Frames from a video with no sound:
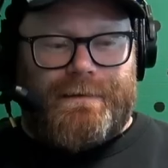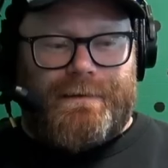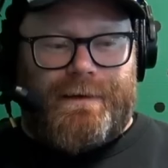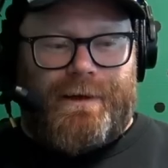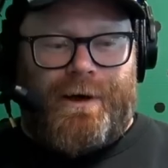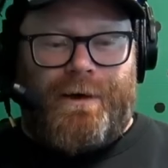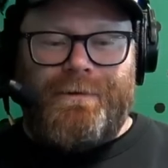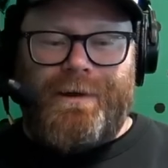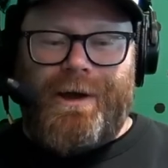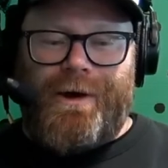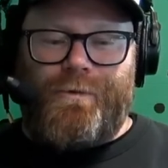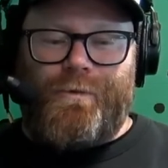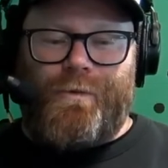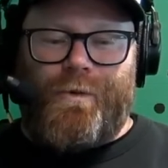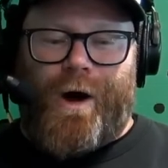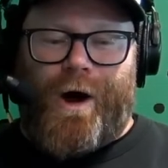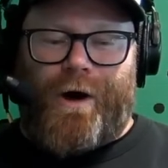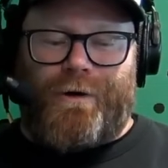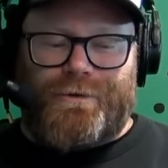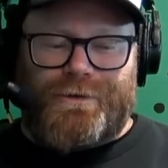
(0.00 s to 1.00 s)
going
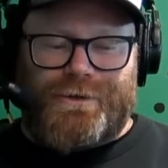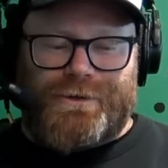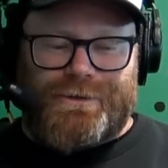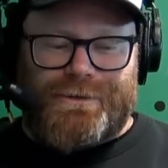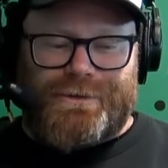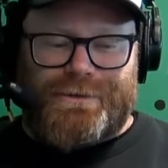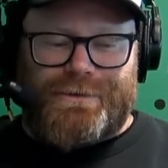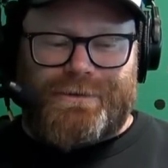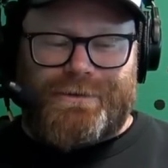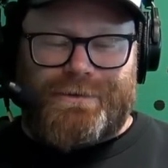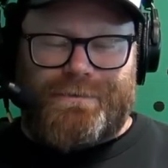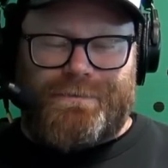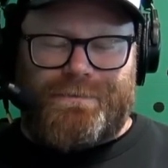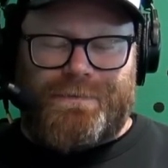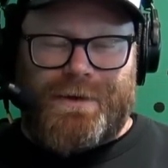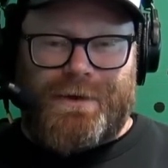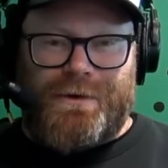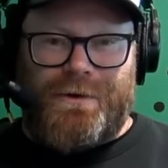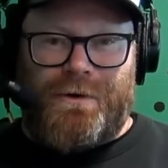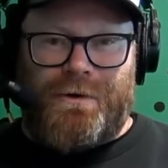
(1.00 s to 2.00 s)
Walsh
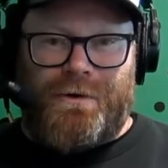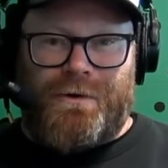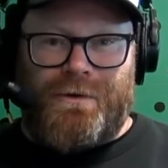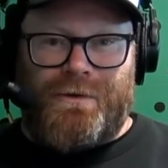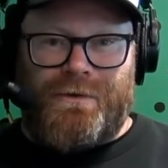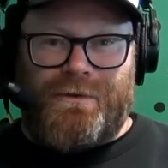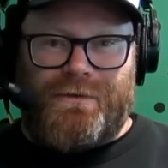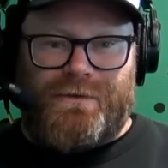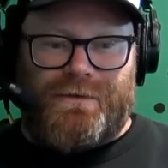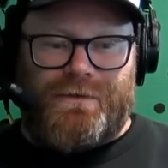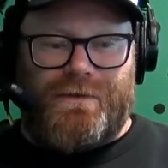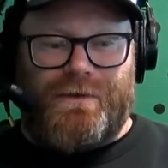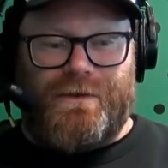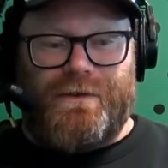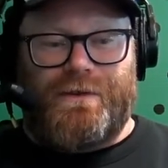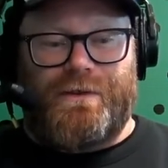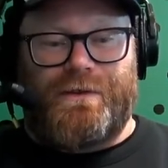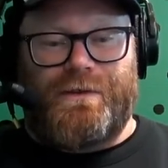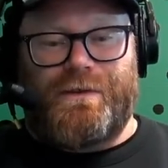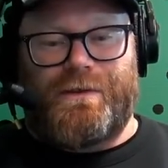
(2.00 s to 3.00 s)
because
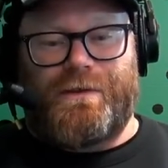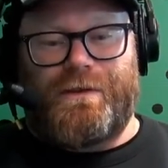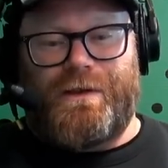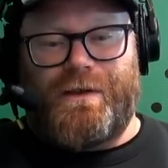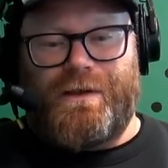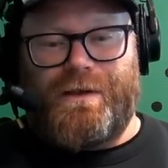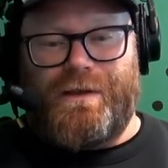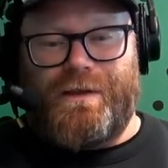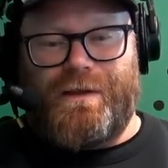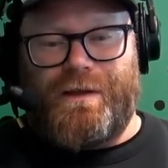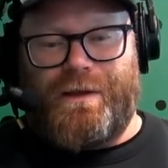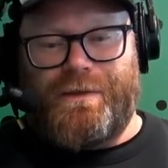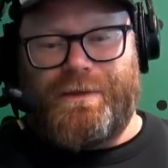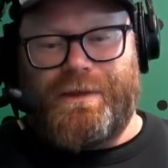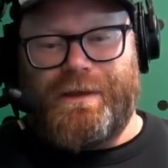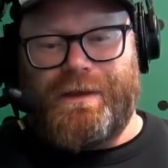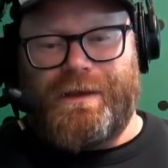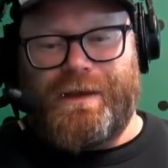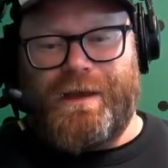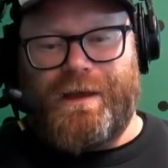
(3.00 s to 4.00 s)
I
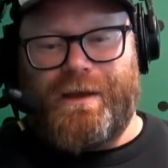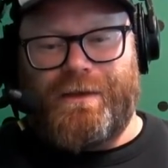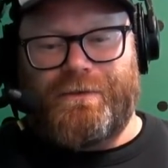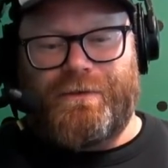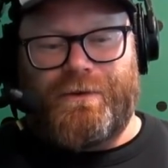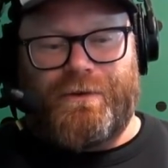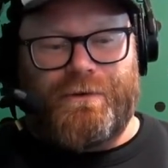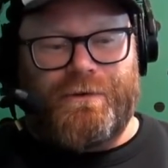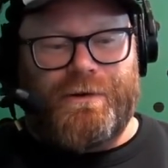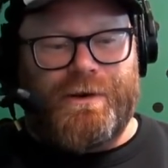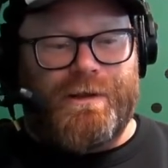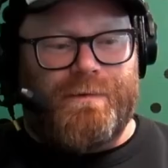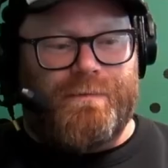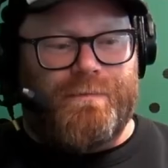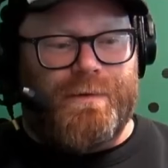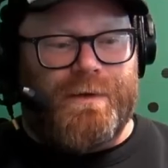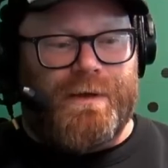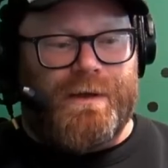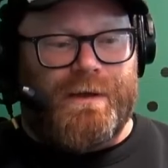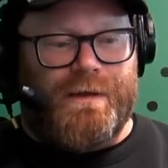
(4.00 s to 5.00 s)
think Cow's hot on him
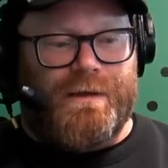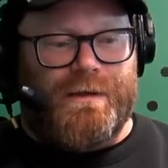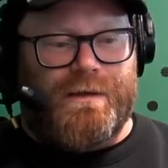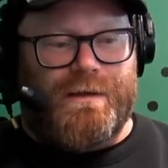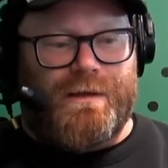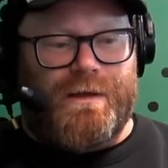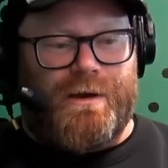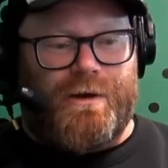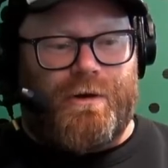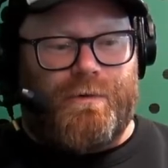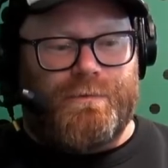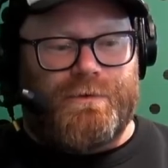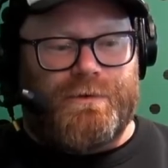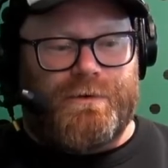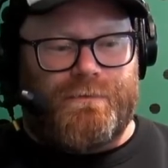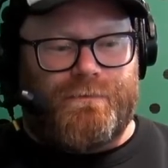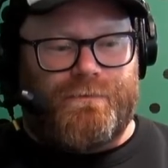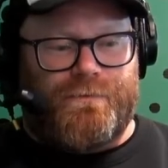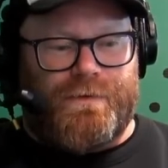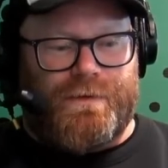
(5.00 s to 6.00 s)
being an
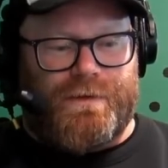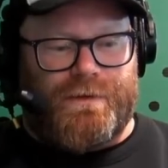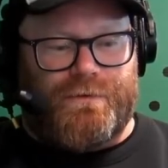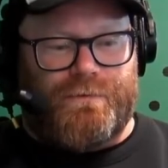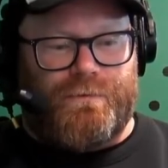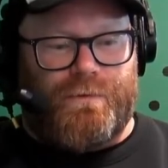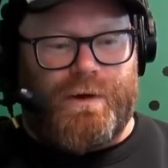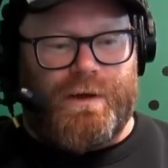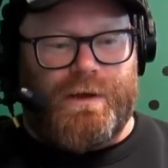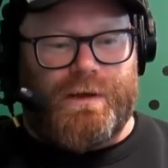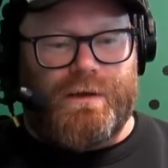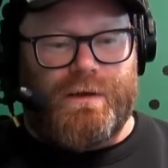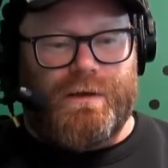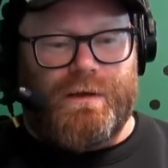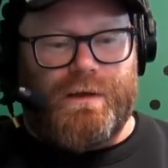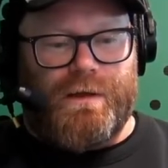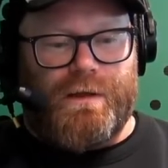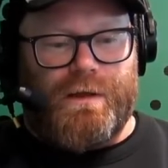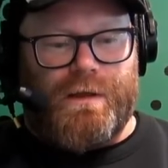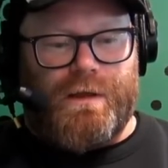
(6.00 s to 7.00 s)
option for this week
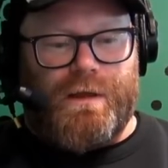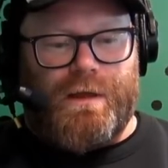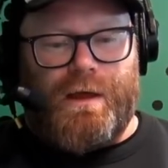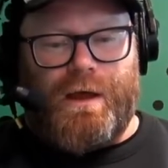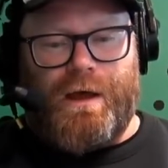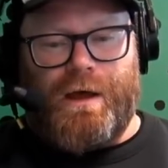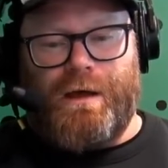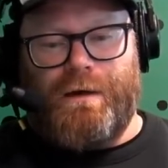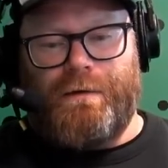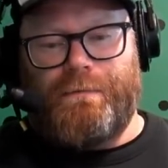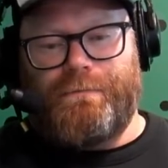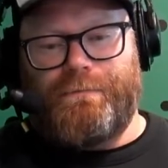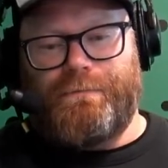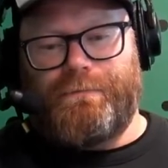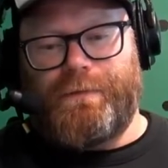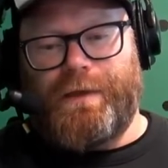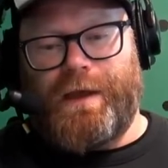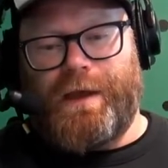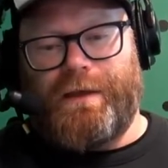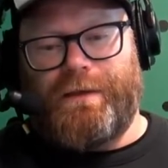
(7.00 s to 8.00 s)

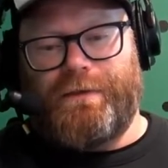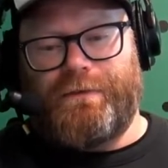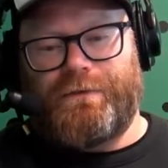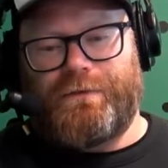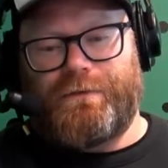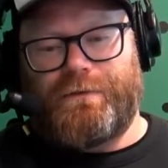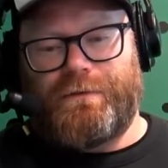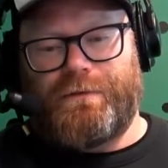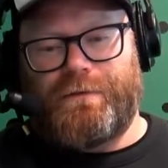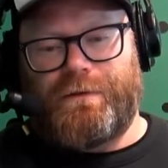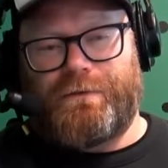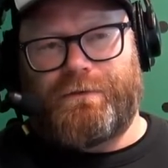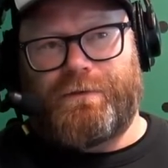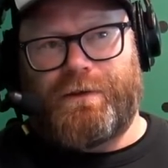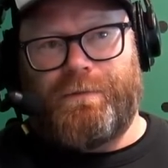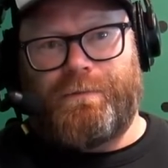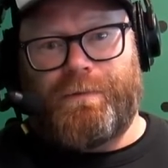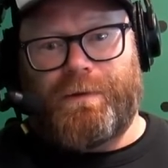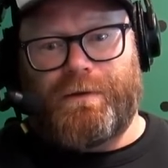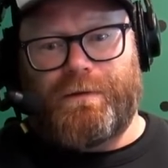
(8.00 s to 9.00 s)
as a
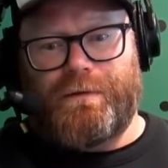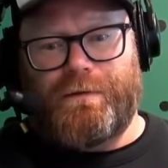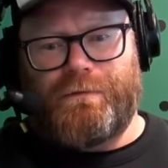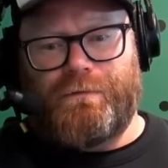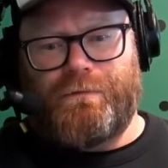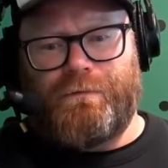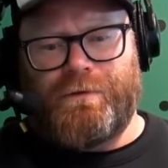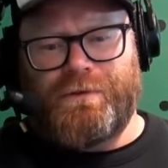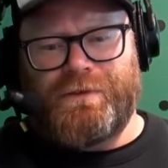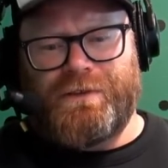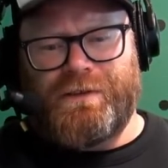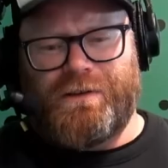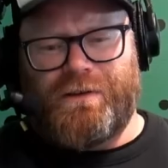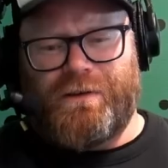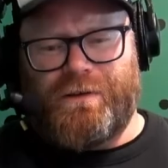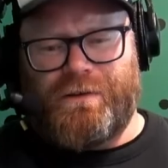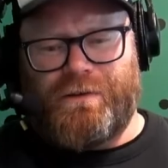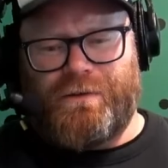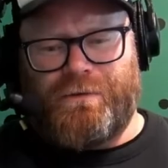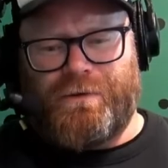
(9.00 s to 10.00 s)
skipper. Was he?
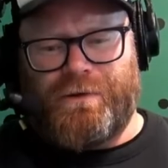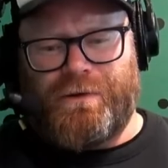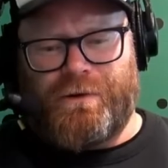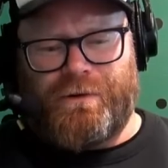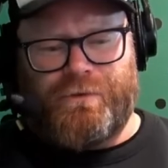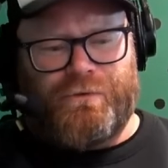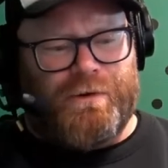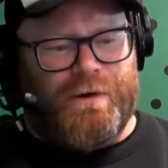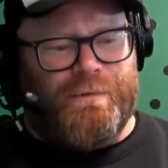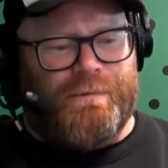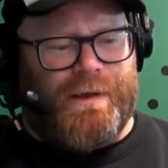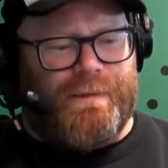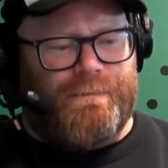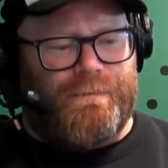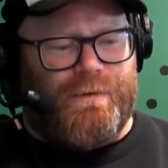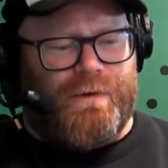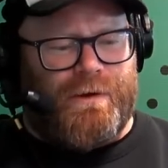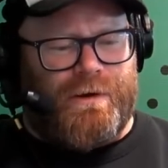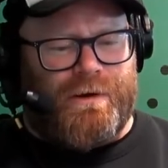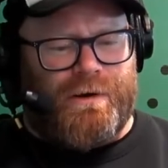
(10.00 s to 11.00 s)
Or did I dream that?
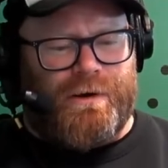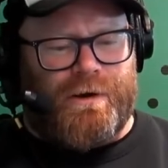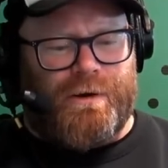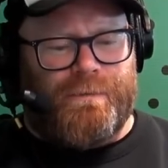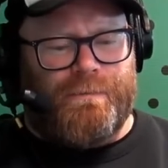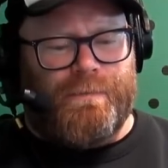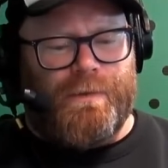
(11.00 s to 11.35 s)
I don't know.